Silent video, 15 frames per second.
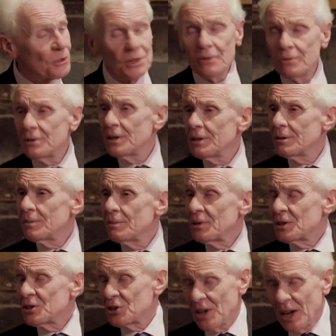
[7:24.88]
suffering,
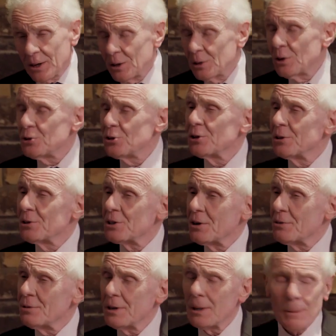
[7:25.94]
psychological
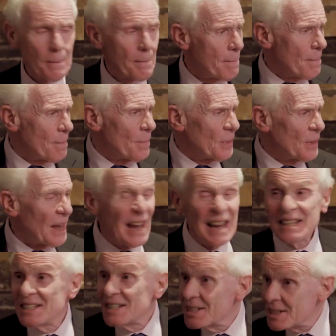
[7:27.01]
suffering,
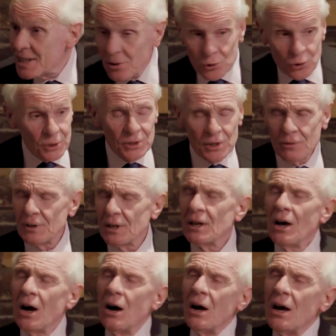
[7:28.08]
existential suffering?
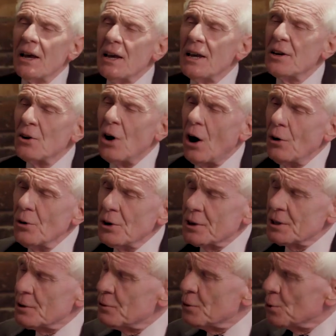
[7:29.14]
In
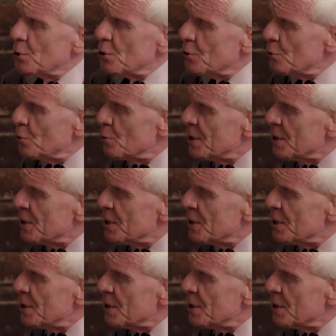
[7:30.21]
Oregon, if you look at the